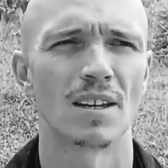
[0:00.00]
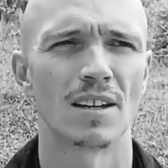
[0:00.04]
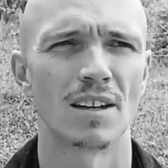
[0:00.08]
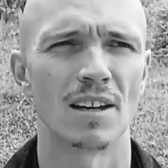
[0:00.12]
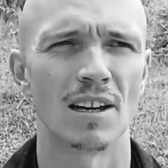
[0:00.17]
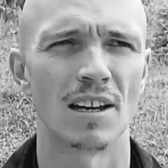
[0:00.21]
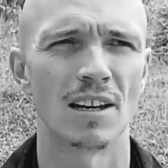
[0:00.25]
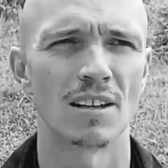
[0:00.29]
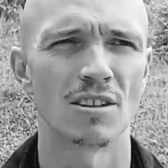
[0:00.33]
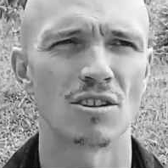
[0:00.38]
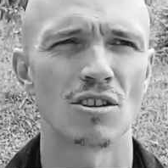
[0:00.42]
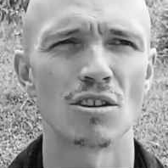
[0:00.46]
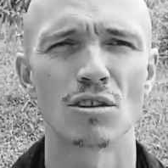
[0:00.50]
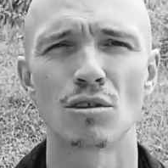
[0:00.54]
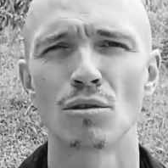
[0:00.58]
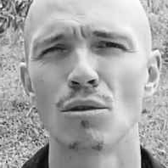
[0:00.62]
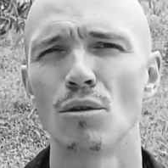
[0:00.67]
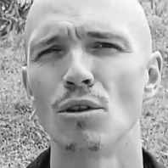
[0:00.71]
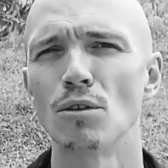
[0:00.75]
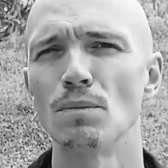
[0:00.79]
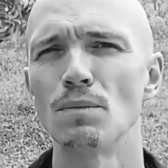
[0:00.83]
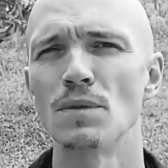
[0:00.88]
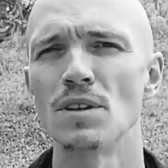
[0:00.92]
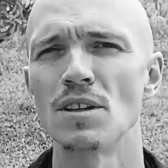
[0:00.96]
And she
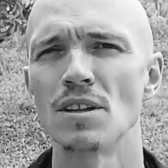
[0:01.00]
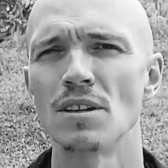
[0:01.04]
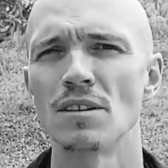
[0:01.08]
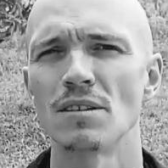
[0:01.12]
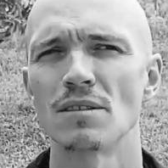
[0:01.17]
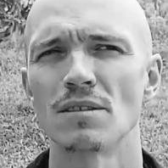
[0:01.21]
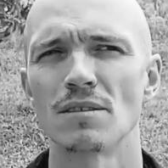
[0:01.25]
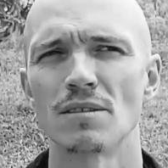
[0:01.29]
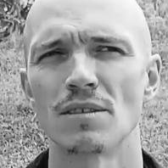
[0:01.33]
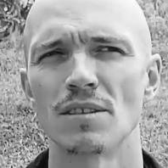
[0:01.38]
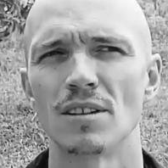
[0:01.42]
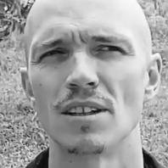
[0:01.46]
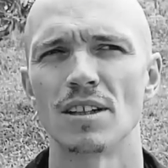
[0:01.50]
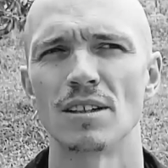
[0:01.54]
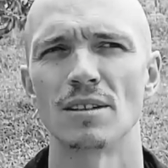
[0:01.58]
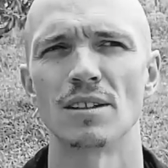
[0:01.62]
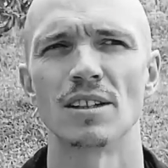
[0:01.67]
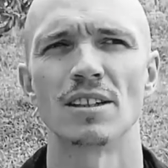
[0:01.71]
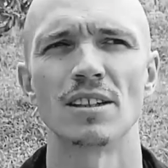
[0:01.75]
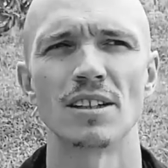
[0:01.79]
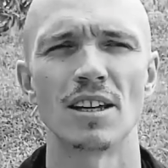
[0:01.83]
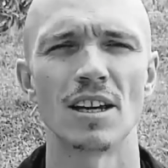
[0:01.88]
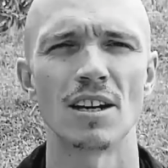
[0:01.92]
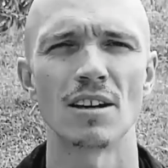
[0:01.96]
told me
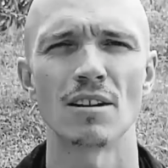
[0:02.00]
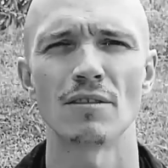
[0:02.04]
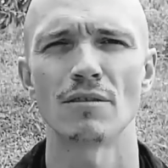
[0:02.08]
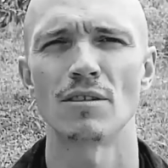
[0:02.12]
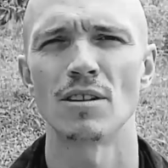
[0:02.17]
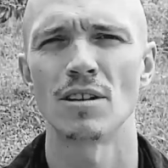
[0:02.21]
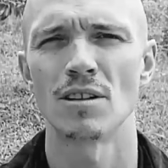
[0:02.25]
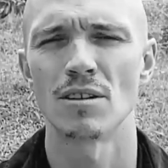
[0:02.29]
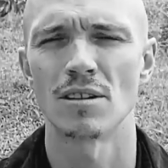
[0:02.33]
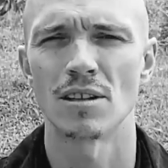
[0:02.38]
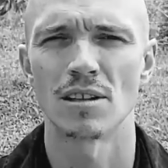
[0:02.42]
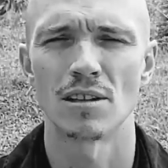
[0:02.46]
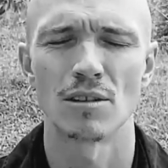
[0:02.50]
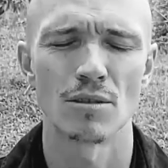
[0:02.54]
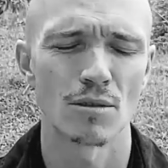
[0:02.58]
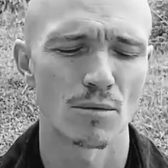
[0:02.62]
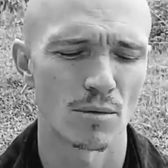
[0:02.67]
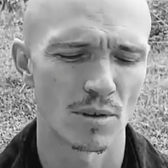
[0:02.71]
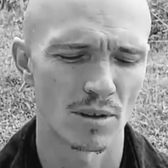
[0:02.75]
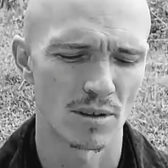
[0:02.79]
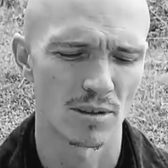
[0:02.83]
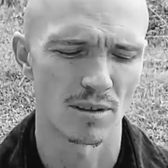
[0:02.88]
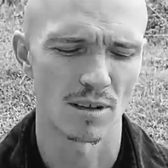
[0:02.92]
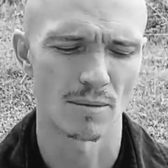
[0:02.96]
at the end of the year that, look,
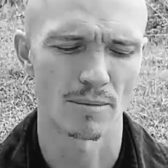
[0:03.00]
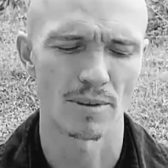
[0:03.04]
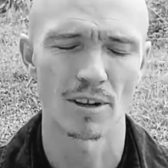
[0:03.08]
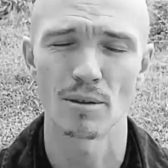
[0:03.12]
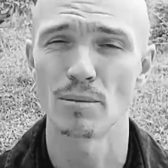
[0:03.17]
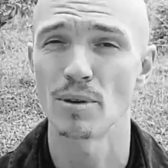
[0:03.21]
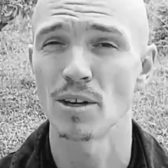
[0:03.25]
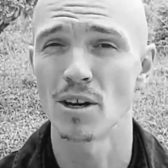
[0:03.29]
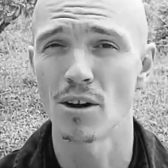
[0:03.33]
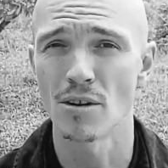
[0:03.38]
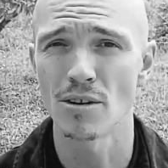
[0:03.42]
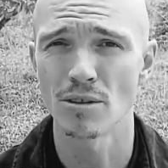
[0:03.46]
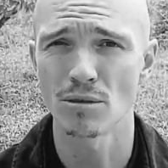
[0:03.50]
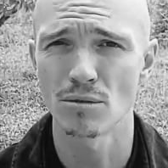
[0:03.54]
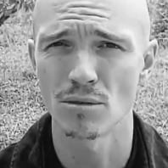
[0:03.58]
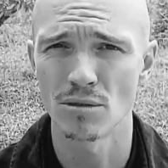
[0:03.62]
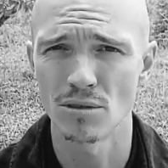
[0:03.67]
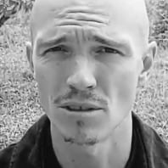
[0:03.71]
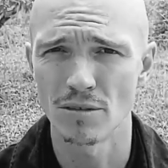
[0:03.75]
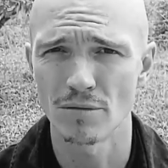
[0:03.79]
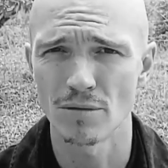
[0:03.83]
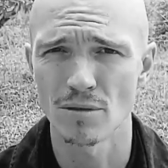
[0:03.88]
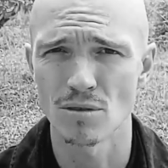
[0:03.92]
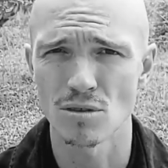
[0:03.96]
I'm going to be going to
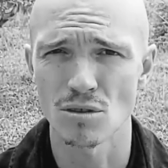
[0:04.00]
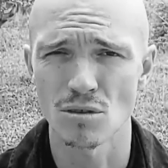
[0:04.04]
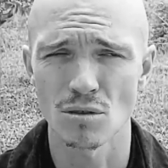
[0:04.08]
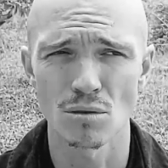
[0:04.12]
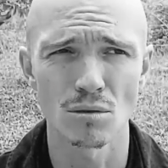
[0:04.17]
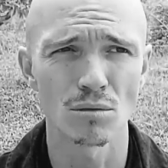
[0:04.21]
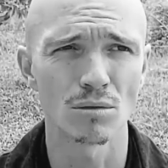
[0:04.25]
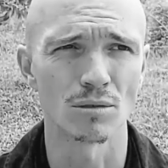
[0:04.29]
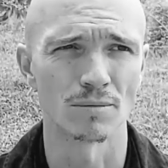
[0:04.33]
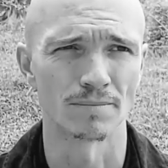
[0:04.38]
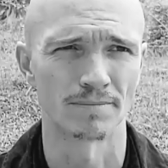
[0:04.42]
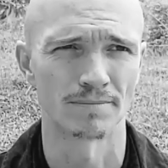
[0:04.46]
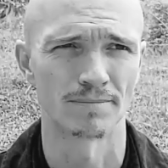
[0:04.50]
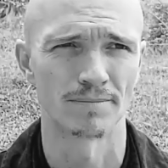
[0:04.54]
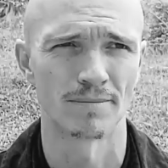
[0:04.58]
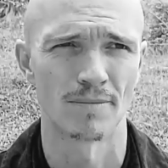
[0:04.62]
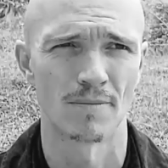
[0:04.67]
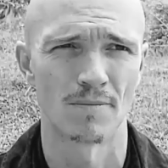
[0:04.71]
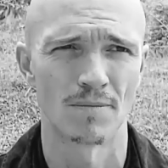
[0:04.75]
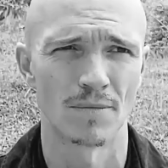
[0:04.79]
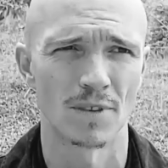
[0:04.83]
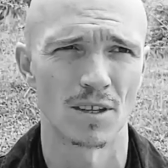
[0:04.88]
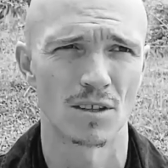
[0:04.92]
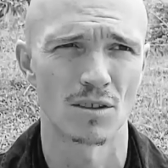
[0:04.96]
a different school.
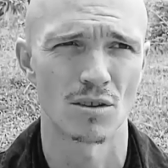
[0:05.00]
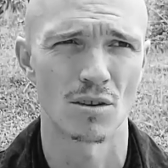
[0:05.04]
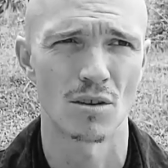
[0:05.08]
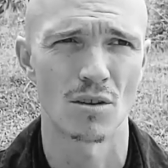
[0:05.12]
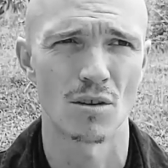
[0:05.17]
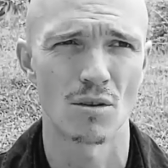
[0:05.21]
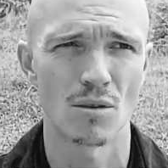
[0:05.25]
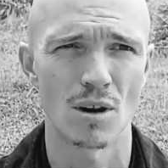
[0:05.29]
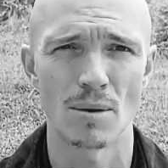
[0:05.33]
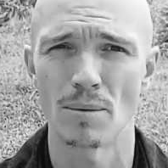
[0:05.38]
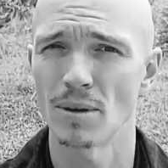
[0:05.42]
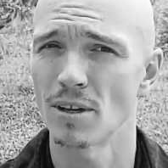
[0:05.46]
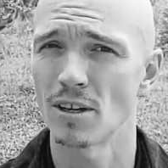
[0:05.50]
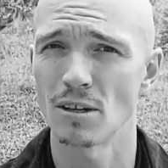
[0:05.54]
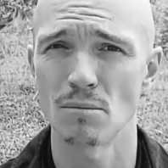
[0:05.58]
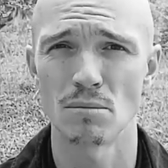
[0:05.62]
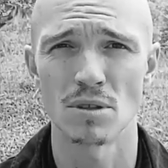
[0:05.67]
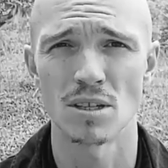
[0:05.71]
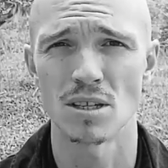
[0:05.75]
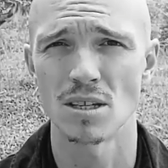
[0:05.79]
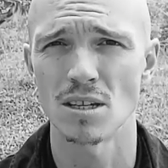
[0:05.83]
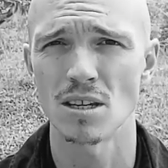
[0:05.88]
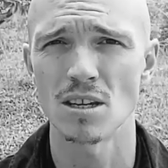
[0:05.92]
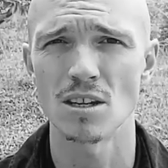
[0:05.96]
So I'm not going
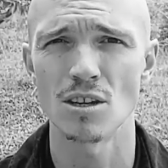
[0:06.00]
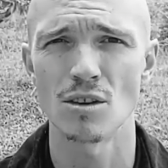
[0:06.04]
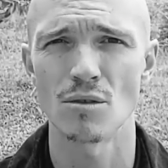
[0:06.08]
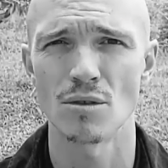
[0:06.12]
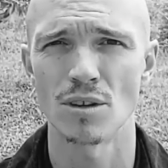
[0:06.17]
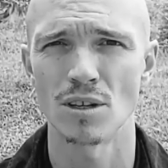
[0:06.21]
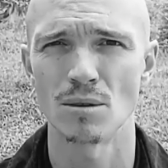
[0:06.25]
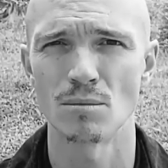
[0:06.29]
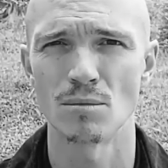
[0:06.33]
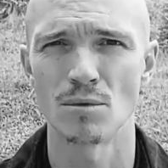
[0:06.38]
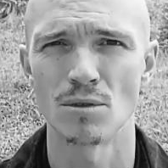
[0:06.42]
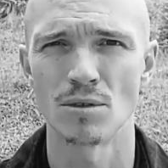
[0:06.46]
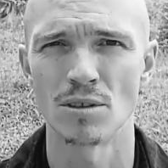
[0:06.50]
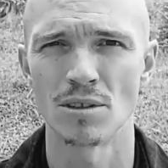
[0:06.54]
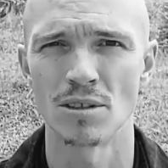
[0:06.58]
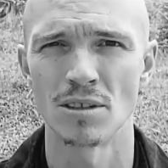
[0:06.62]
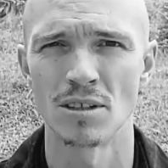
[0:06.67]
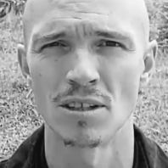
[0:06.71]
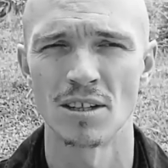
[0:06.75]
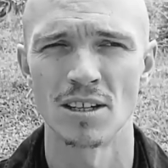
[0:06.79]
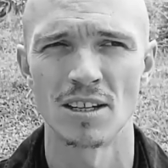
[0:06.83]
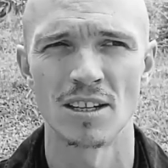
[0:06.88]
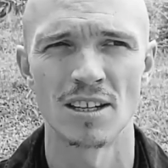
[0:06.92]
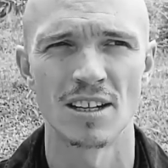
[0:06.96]
to be seeing you anymore.
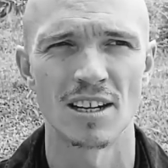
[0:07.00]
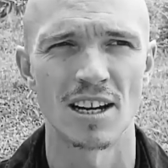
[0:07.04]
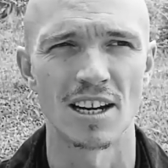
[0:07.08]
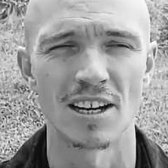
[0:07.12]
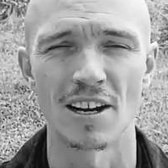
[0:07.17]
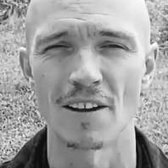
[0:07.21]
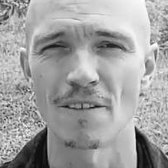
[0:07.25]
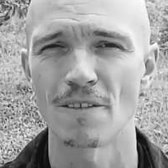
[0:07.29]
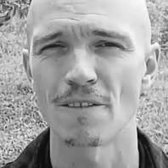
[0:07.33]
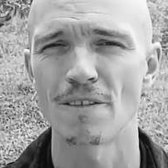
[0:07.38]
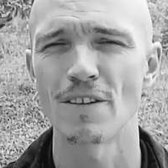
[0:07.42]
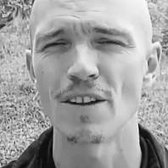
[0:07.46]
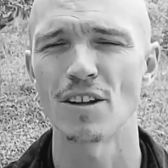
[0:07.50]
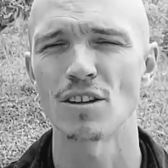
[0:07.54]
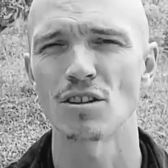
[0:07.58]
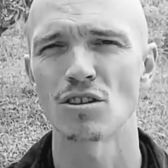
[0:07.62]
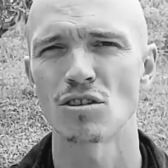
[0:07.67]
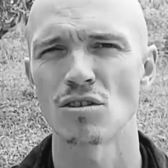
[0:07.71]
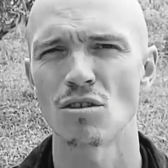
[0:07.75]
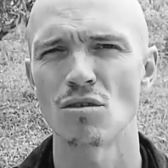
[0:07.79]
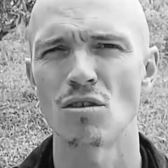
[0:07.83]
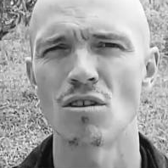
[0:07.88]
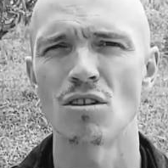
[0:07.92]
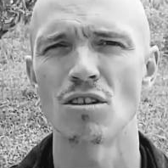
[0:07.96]
And I felt
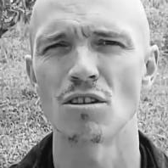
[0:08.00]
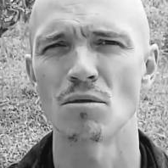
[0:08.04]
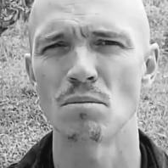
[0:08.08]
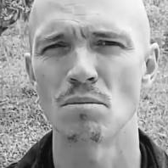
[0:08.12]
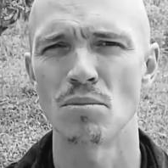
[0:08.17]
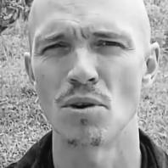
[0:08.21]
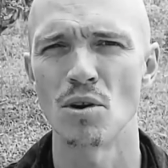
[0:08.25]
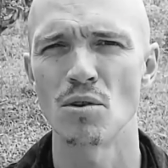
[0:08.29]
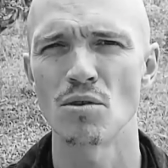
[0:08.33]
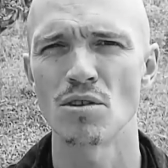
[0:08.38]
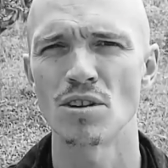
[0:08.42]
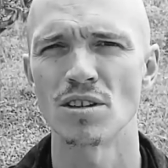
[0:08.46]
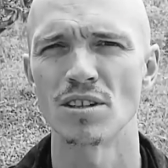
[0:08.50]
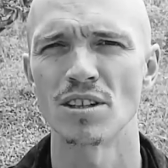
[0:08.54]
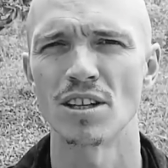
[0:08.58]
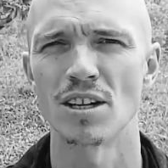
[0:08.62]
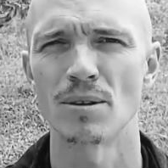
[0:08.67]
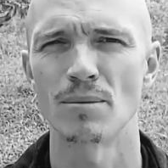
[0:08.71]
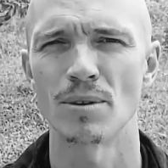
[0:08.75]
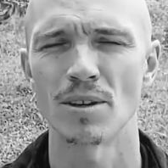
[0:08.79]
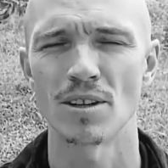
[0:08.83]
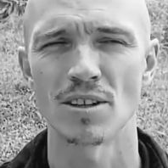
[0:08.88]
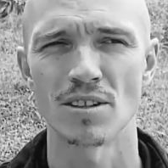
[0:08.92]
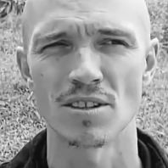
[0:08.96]
so heartbroken that
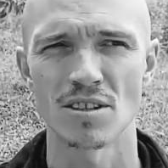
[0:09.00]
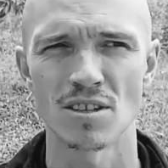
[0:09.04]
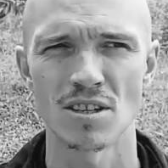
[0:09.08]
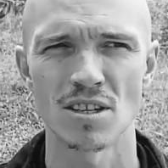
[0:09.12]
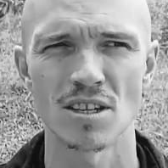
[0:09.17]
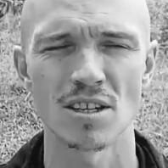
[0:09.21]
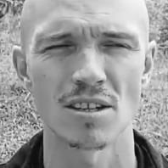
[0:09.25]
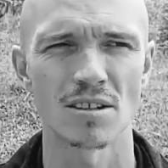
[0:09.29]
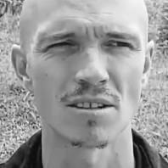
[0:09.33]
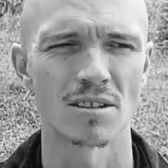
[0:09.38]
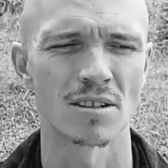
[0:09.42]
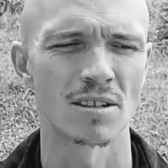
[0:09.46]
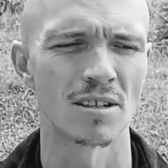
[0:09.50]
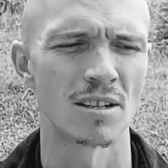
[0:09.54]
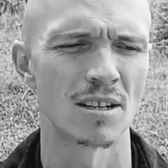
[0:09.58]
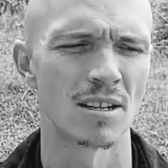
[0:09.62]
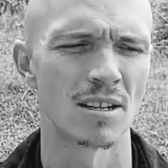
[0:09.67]
I'm not going to see her.